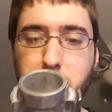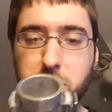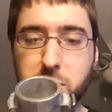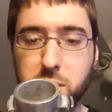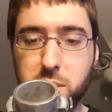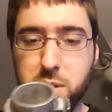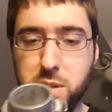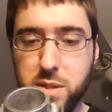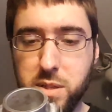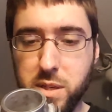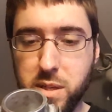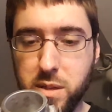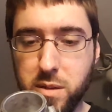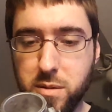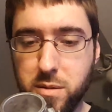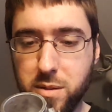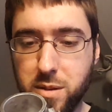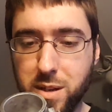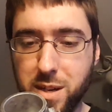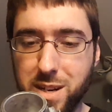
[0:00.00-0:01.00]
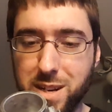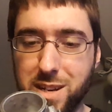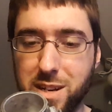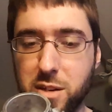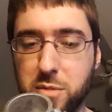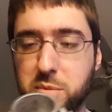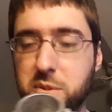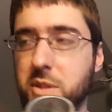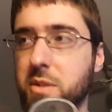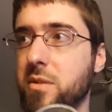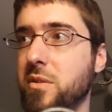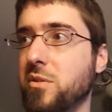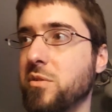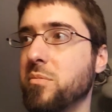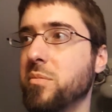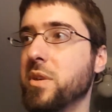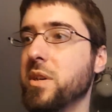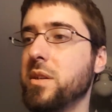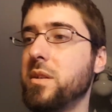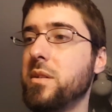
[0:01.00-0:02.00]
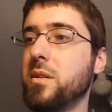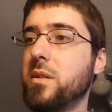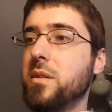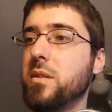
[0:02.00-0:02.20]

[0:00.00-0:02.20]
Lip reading: first. It kind of helps a little bit.